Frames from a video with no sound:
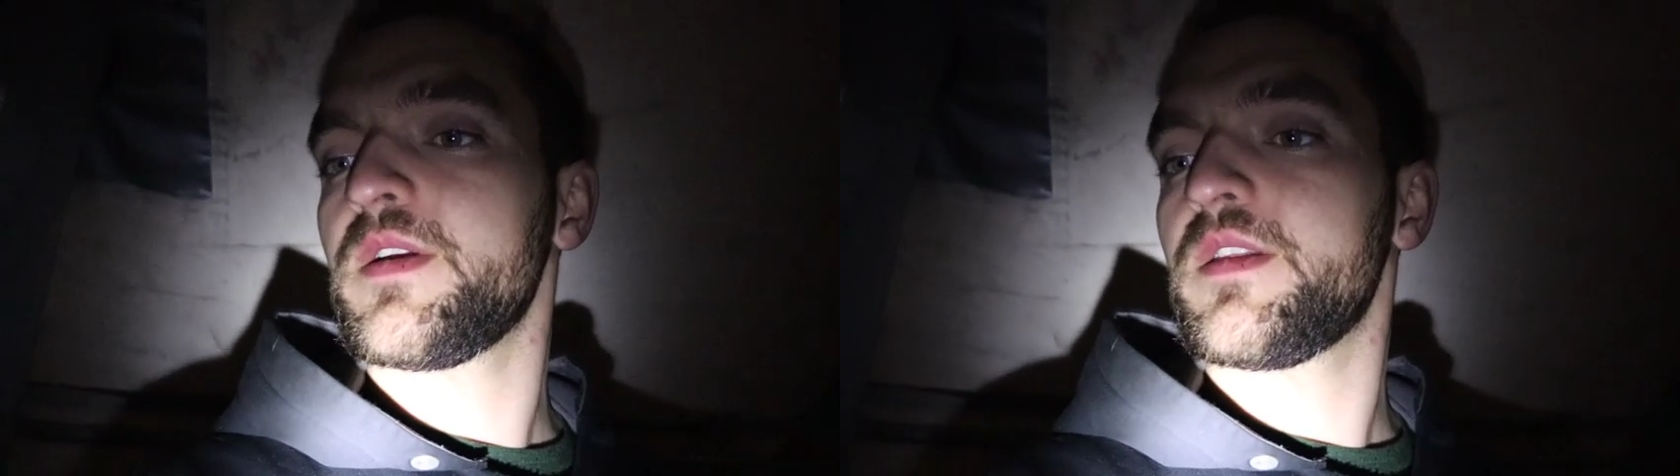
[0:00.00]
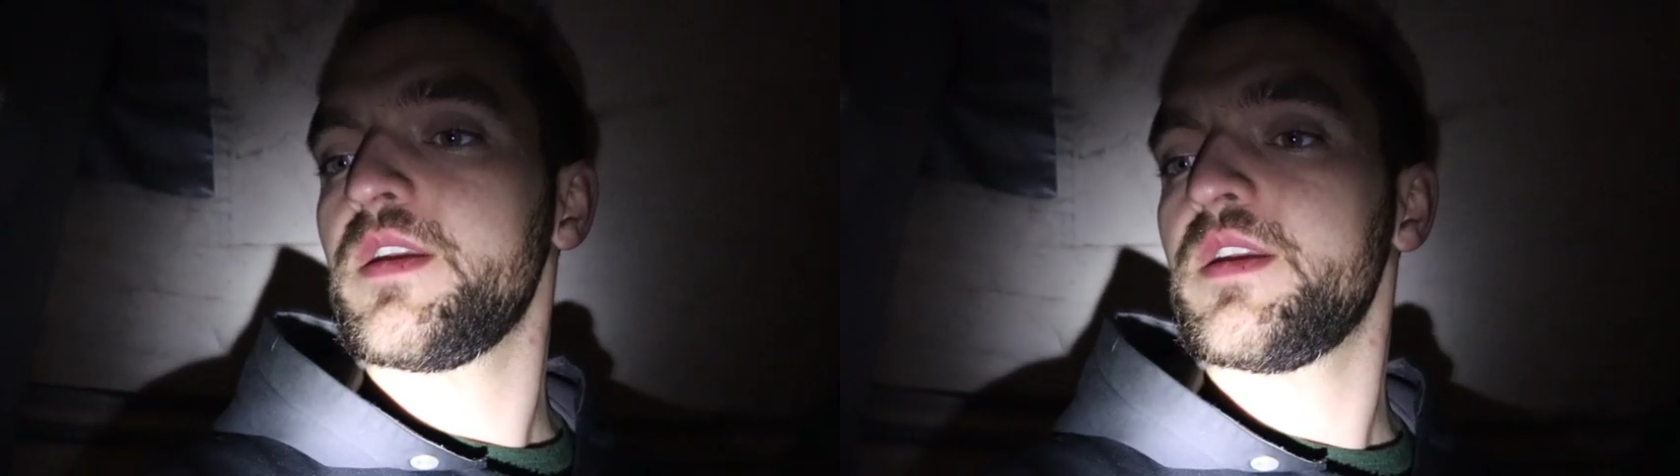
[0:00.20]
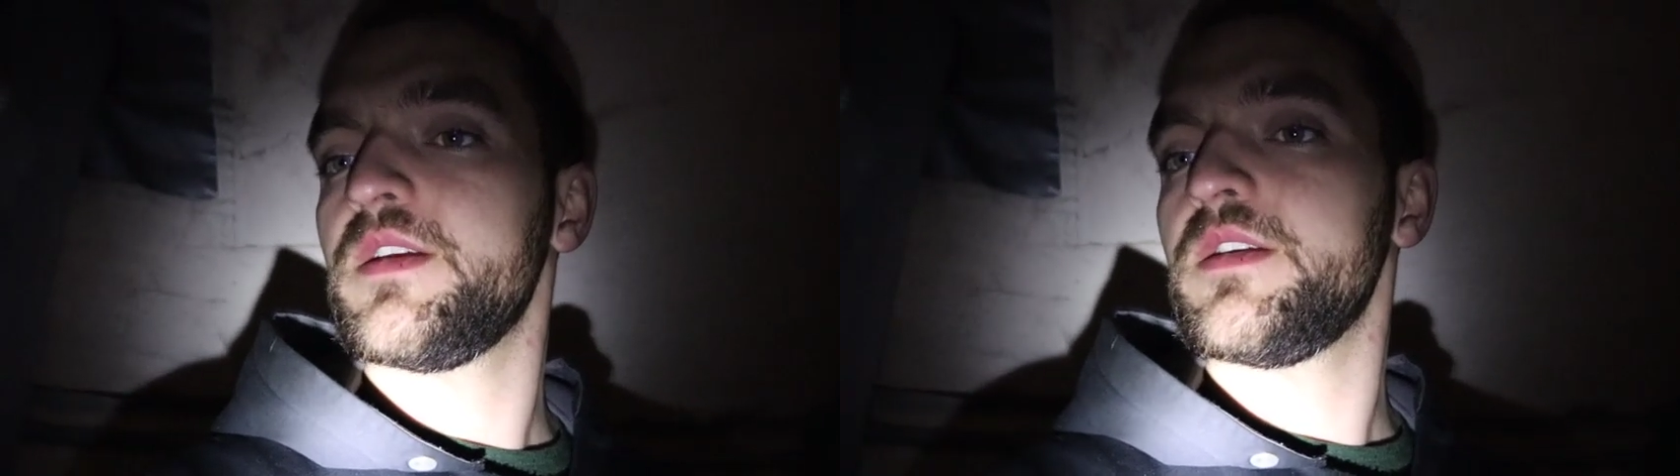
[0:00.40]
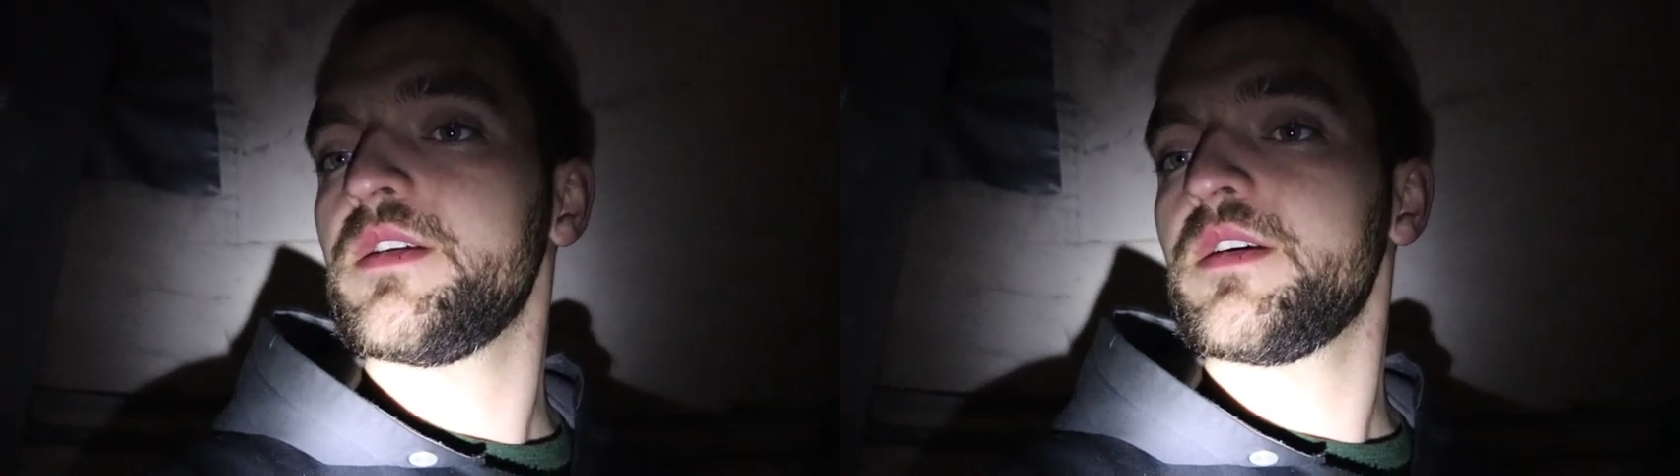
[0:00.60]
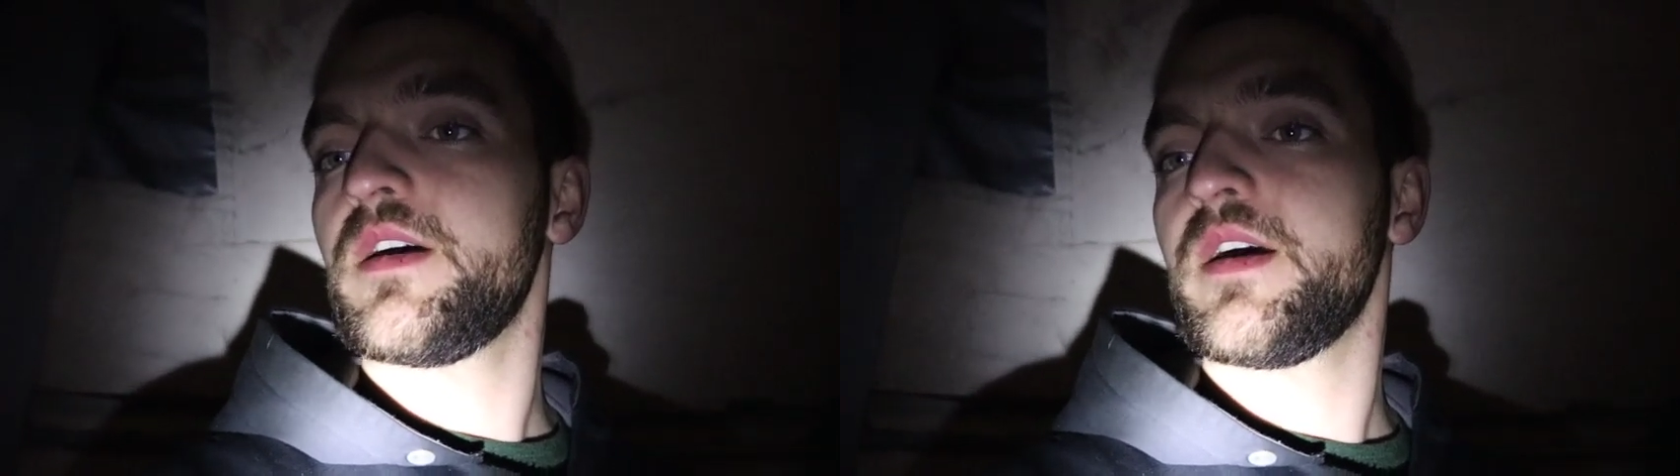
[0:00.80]
I think he,
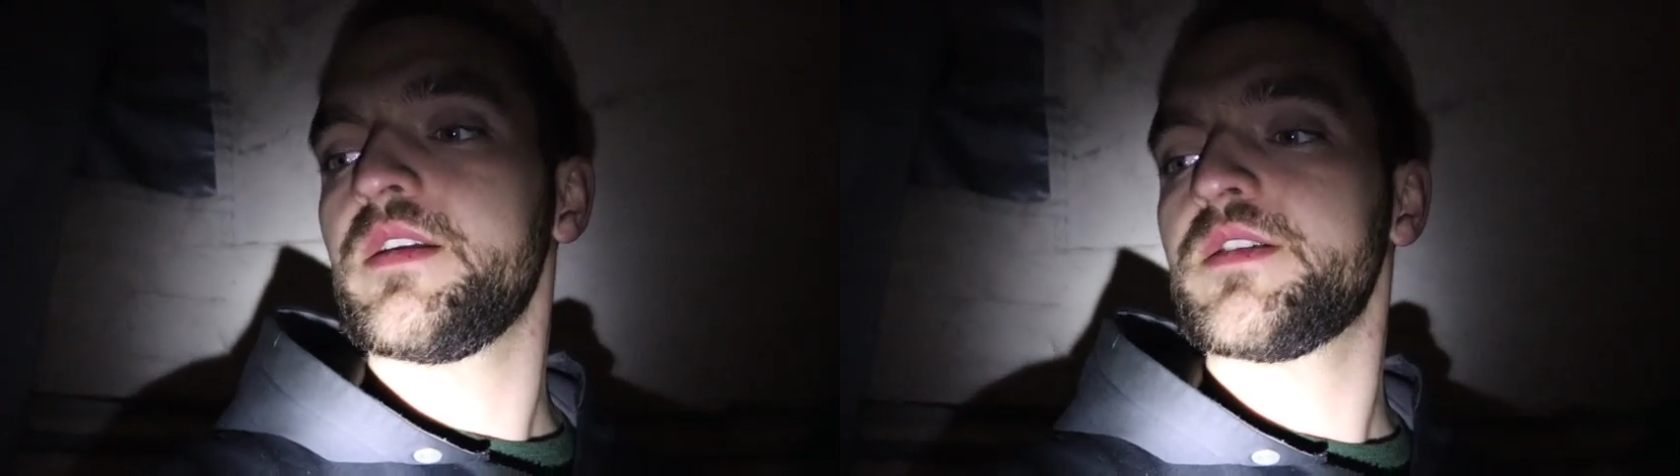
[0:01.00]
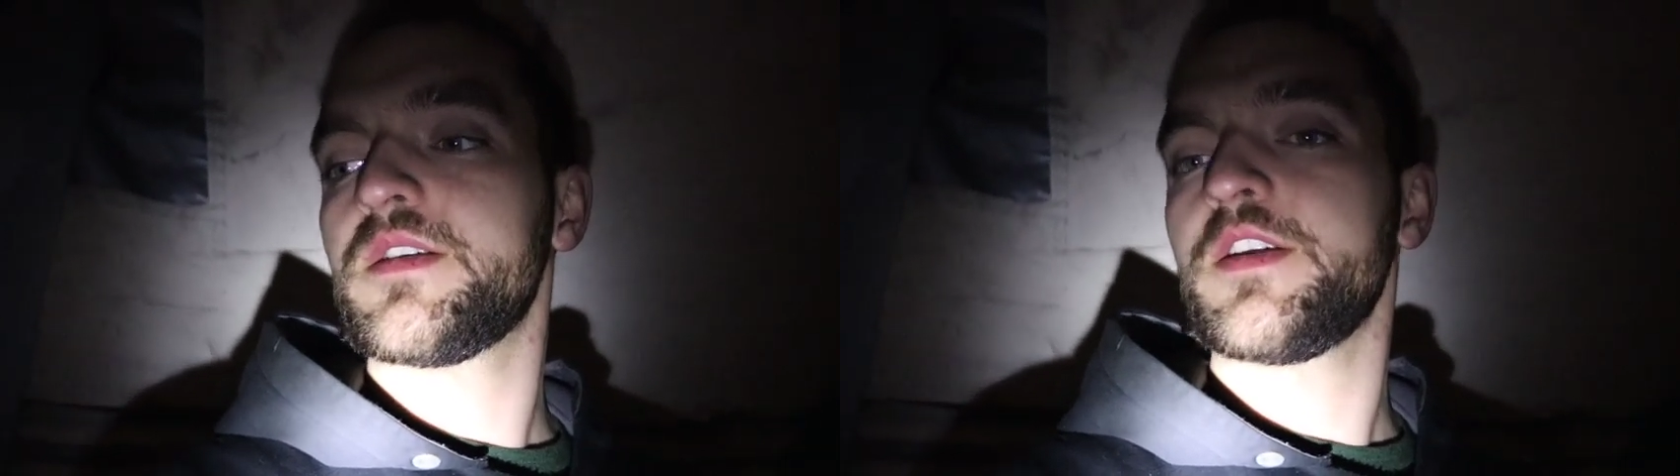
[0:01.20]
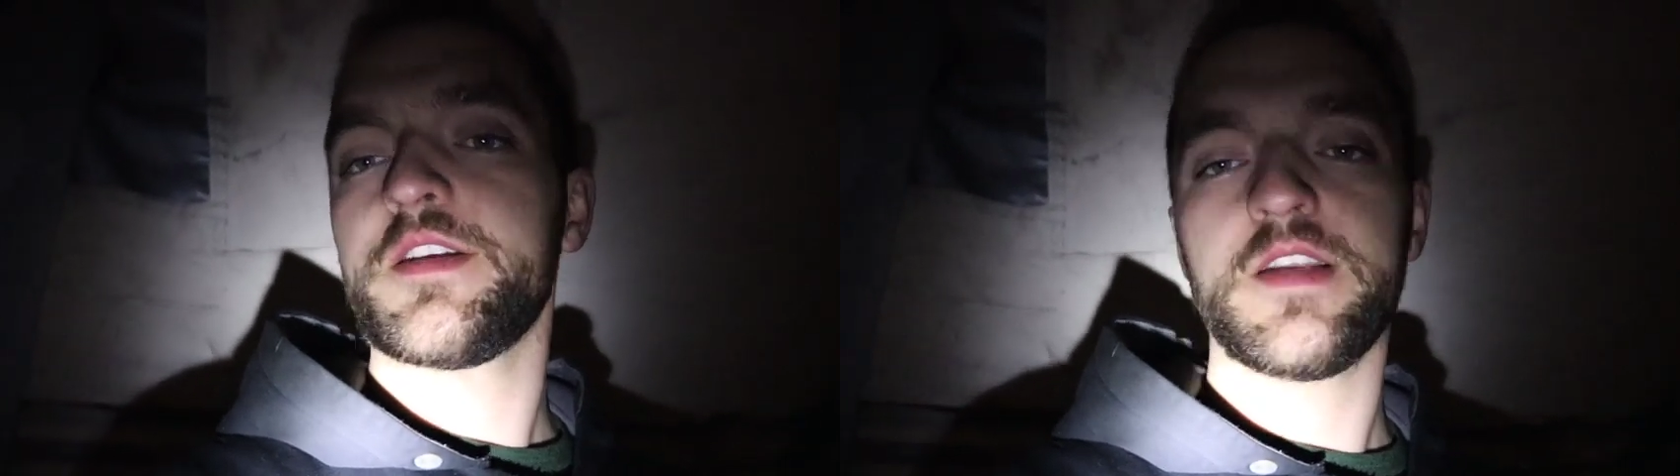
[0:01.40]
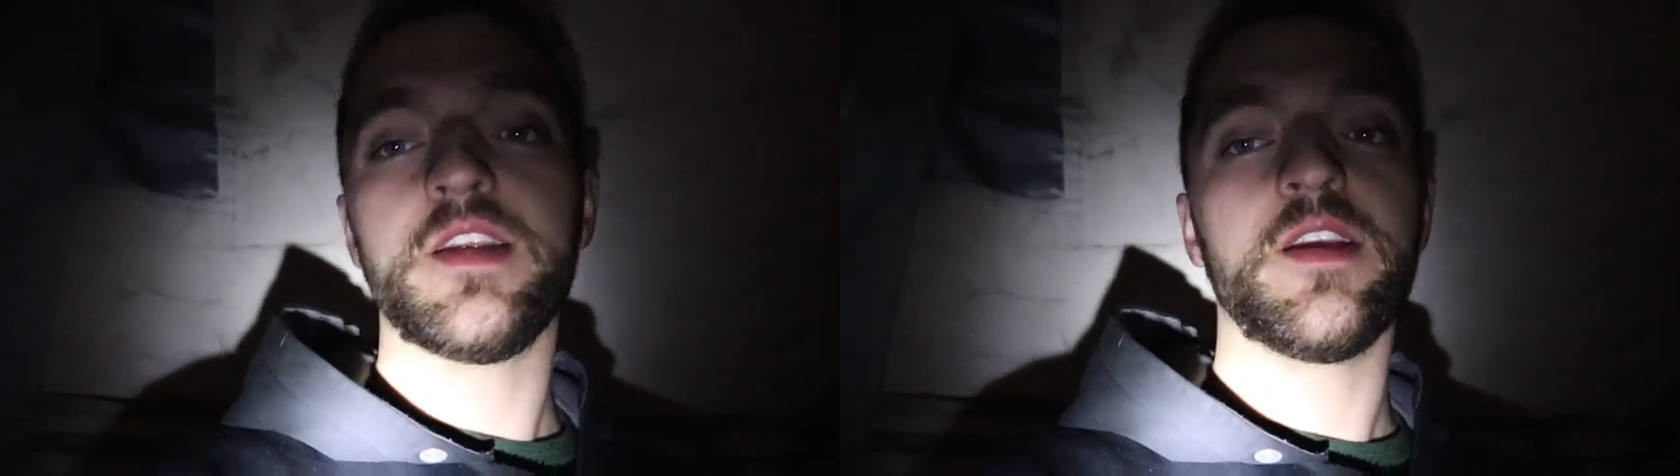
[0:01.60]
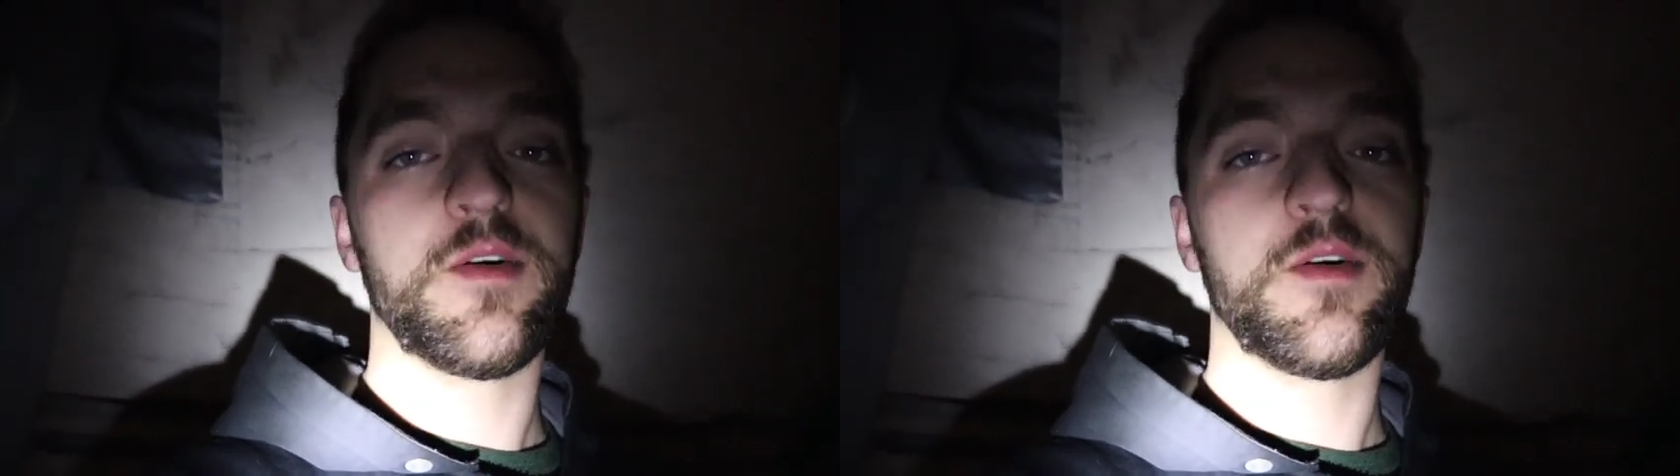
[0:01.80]
I suggested he